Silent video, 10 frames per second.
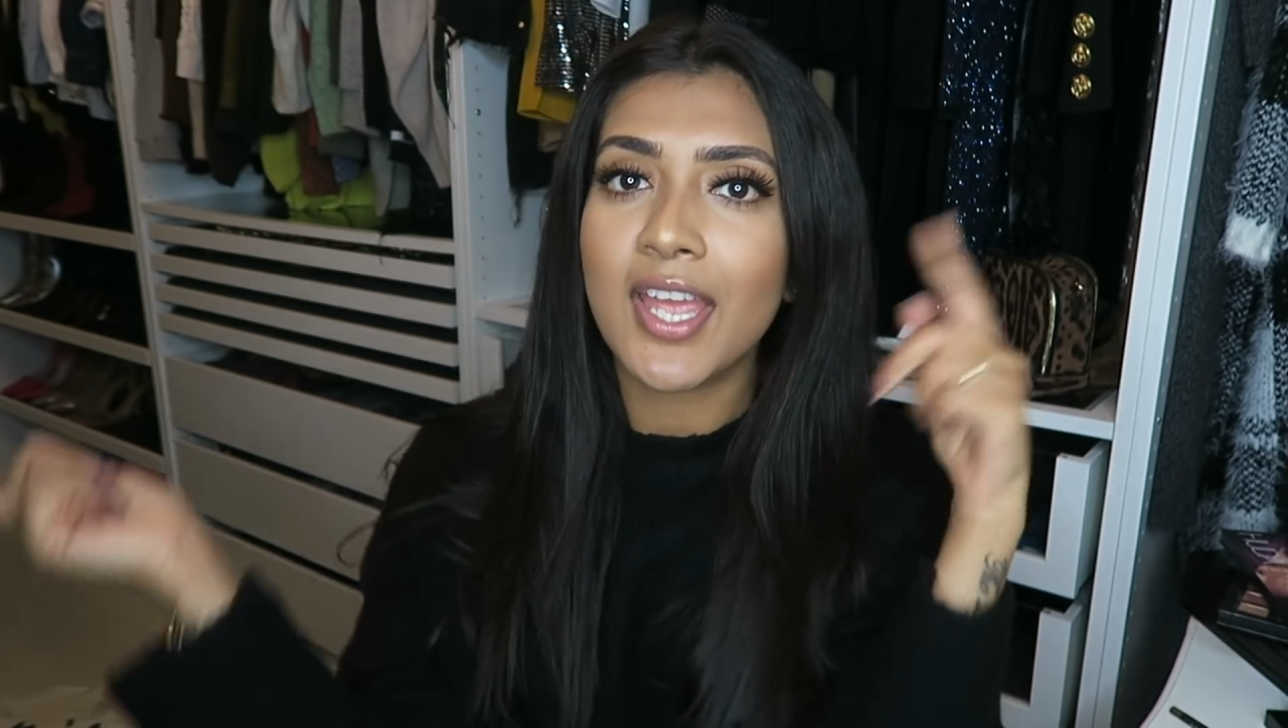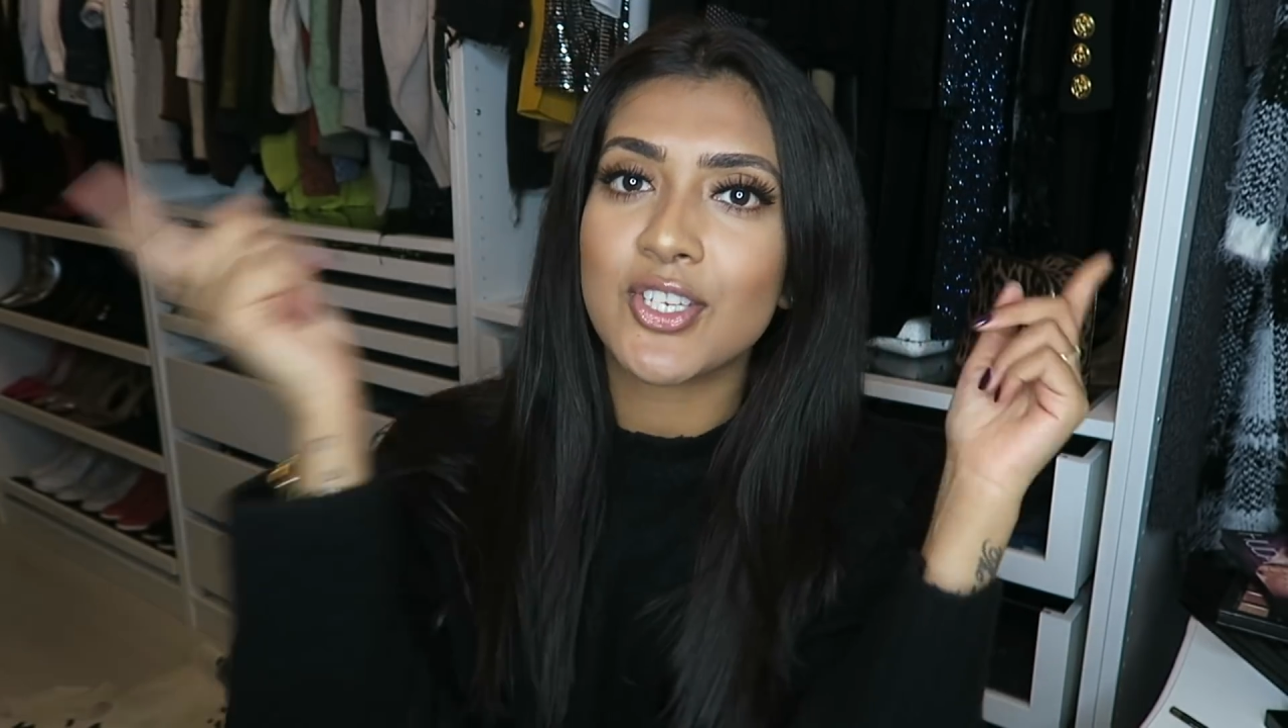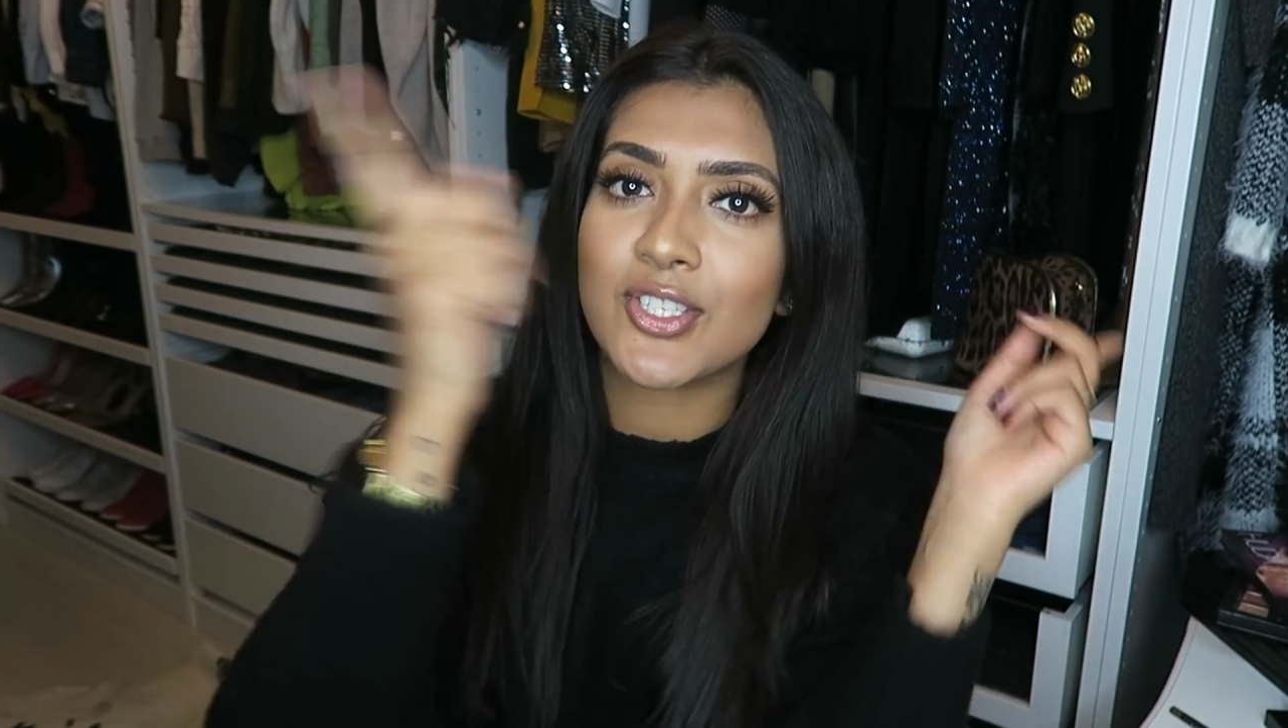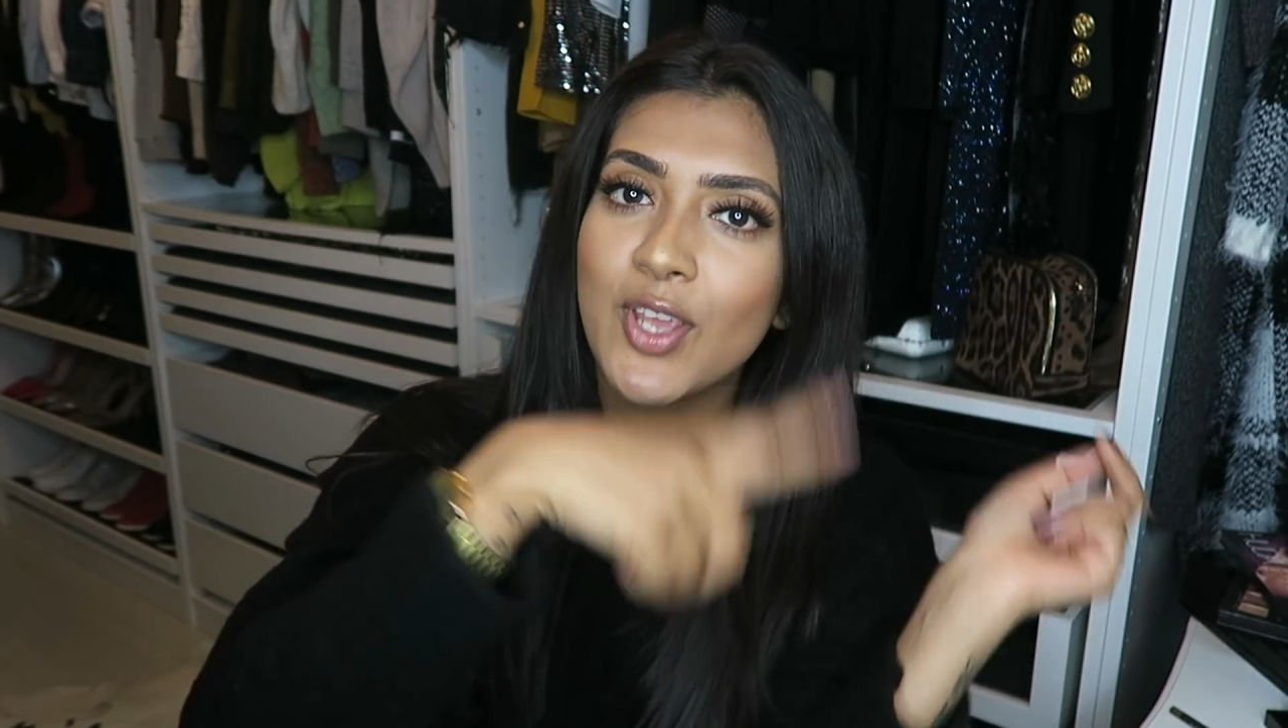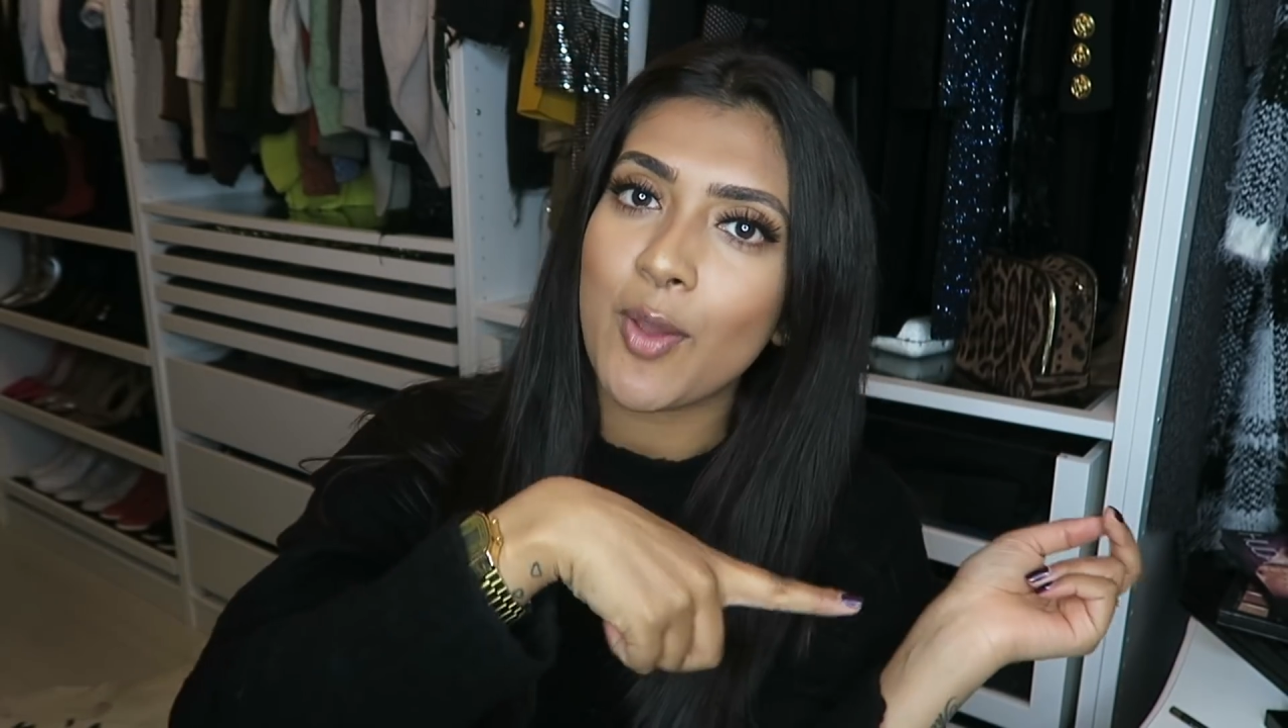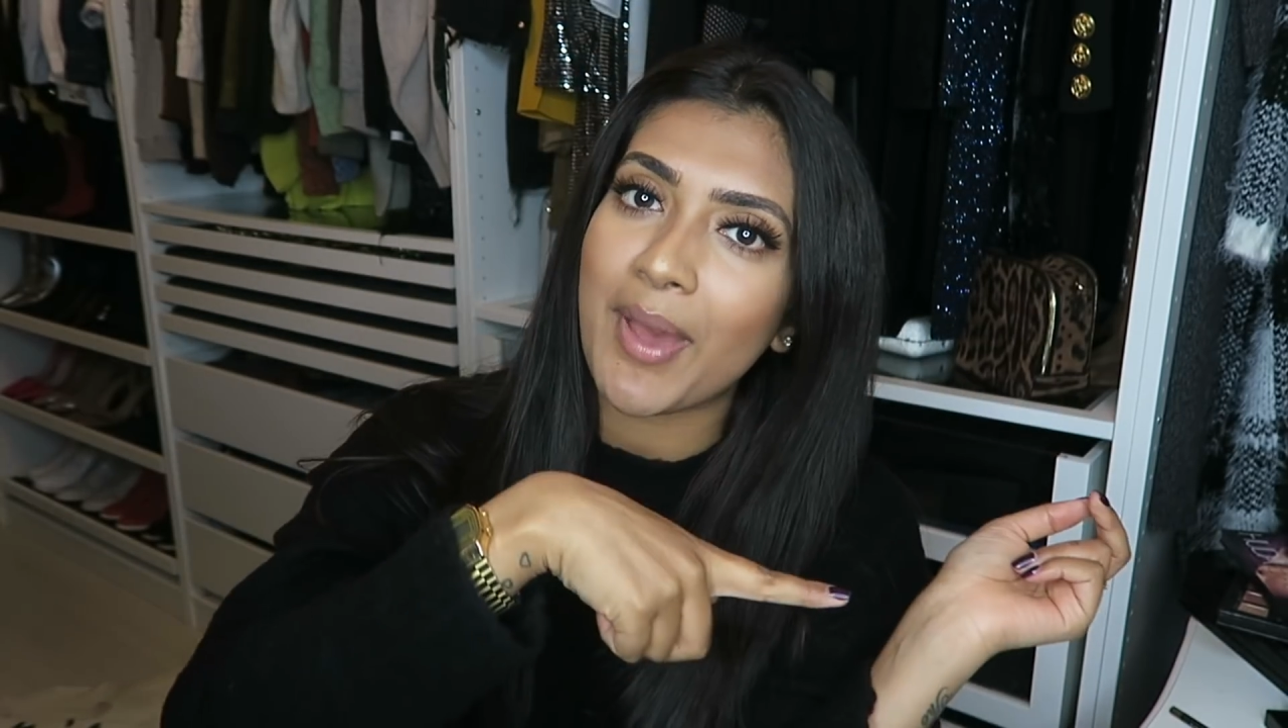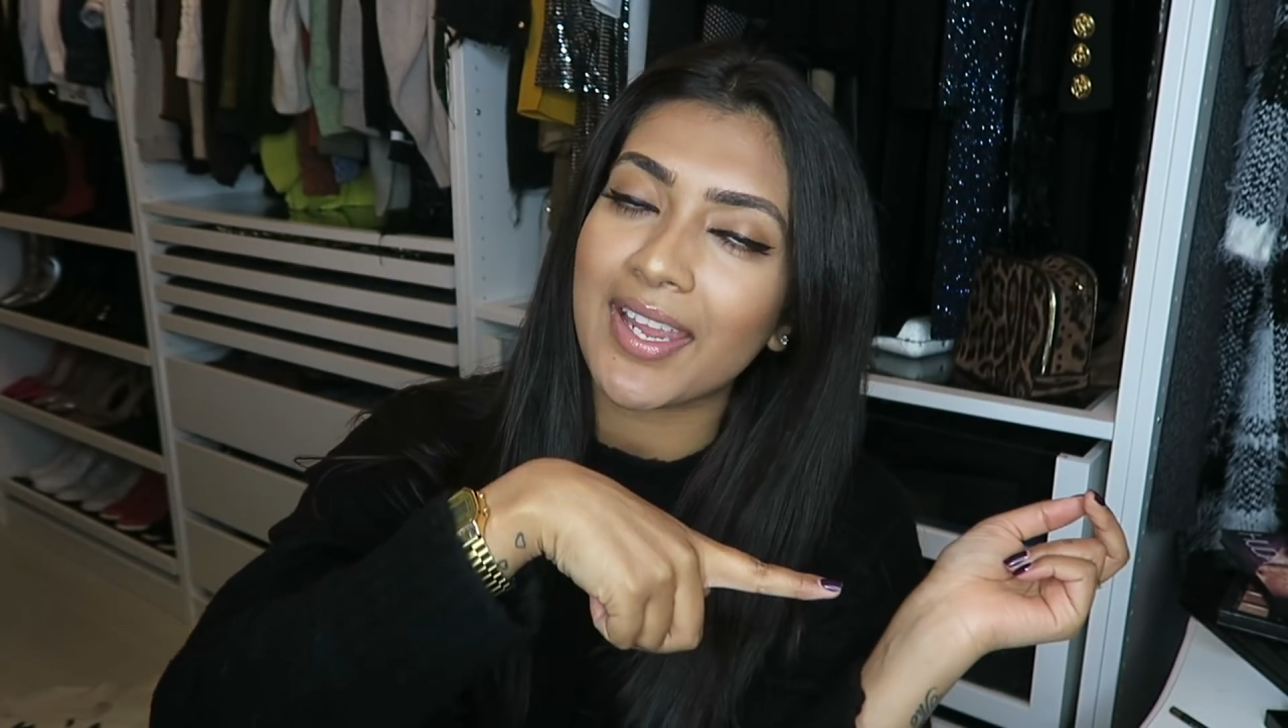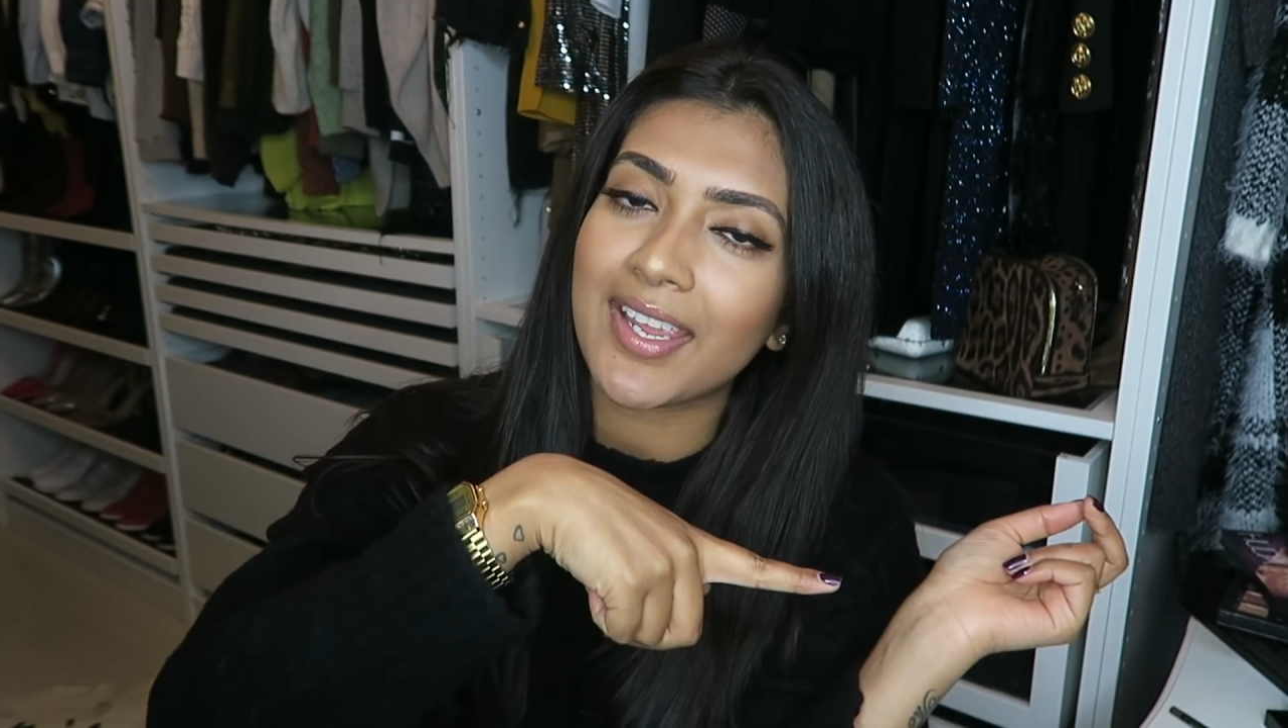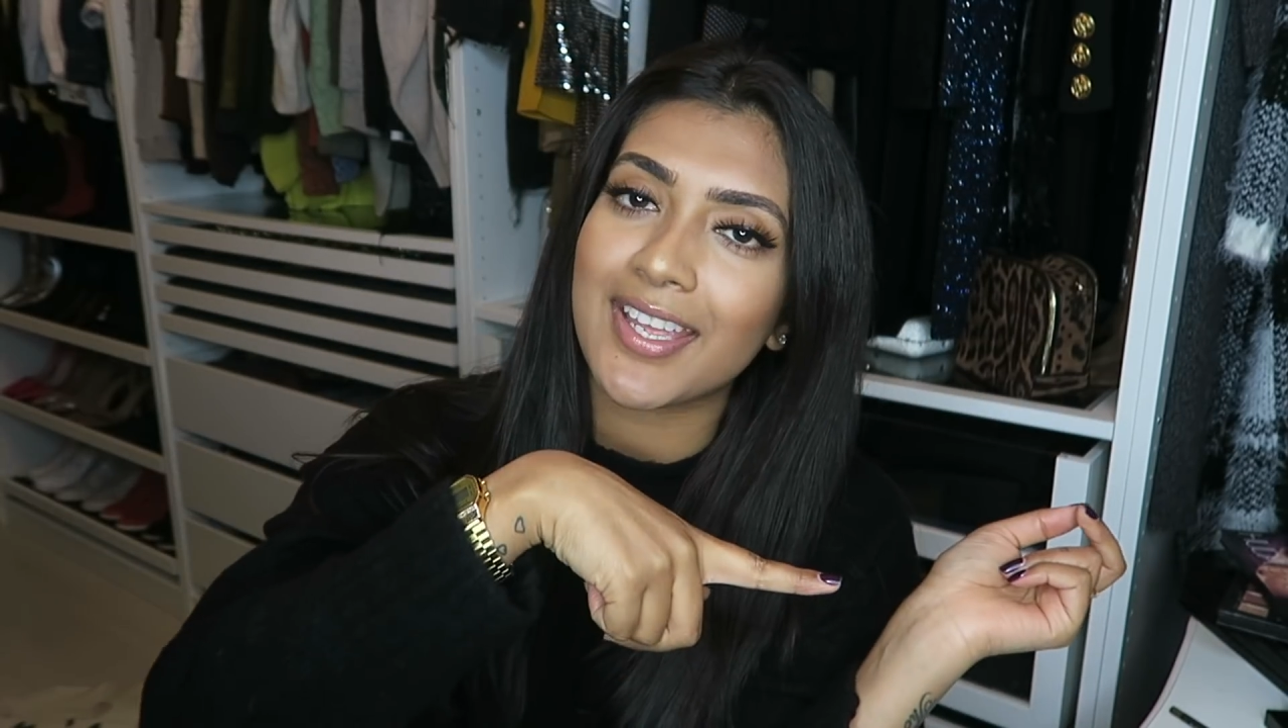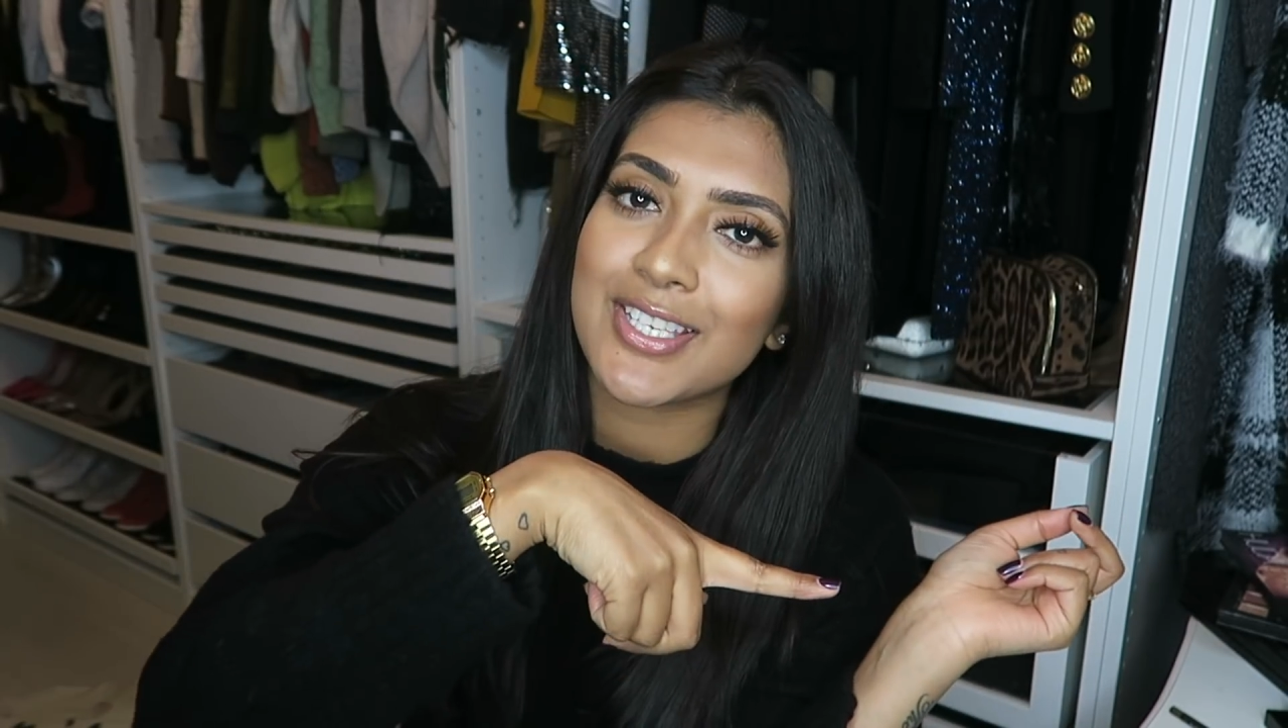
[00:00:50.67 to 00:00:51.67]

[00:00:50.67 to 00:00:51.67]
just go back